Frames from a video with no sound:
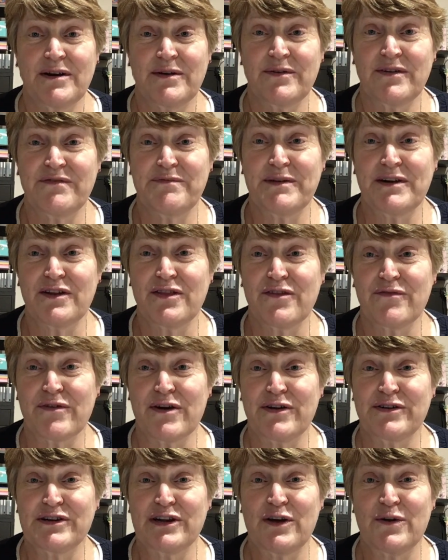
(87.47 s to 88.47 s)
we've been on the
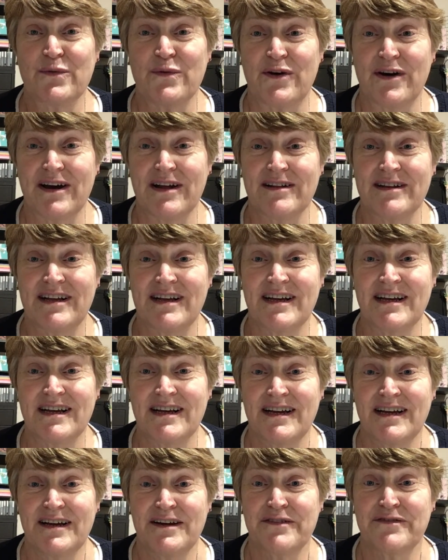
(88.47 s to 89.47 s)
road a long while.
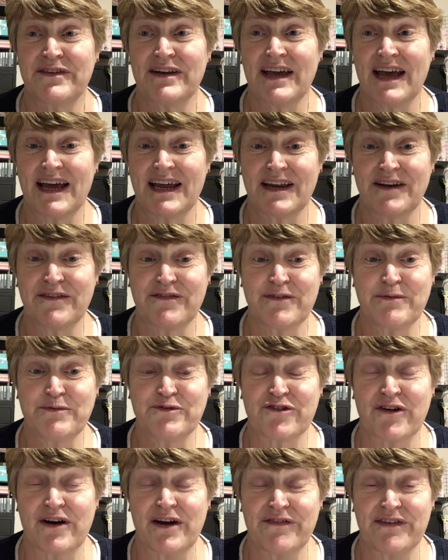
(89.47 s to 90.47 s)
Feet ache from
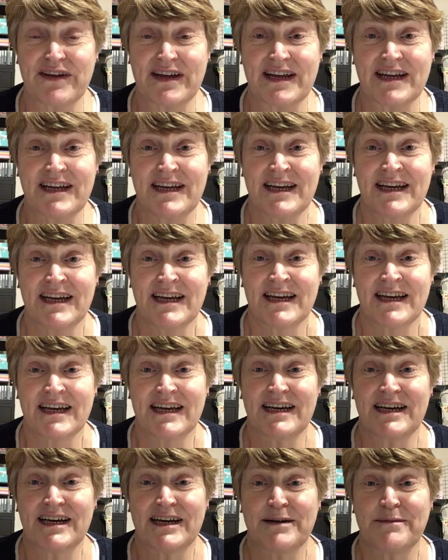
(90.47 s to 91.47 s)
driving,
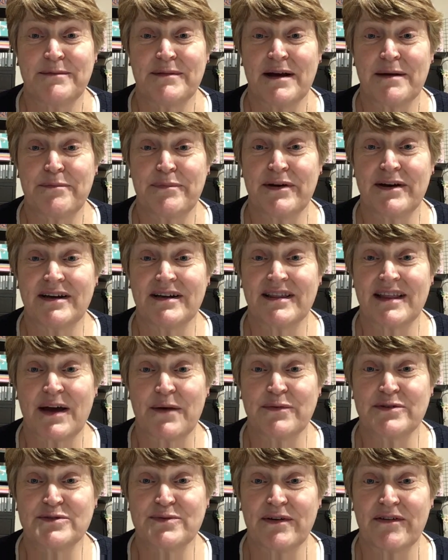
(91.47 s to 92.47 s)
but
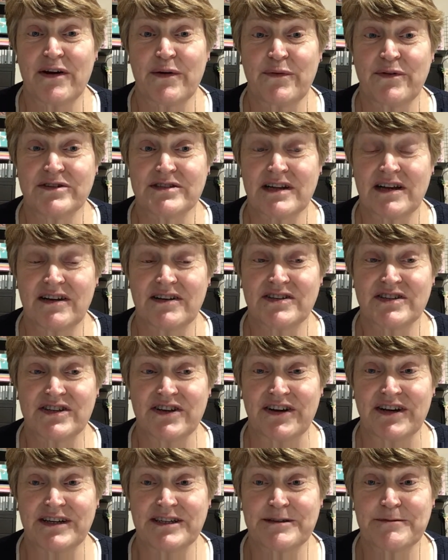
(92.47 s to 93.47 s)
that was where I was last
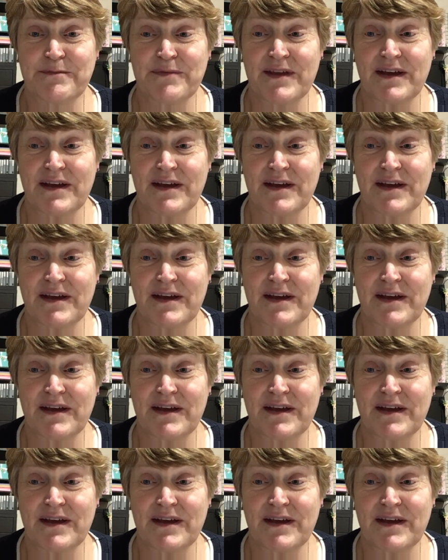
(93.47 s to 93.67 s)
night.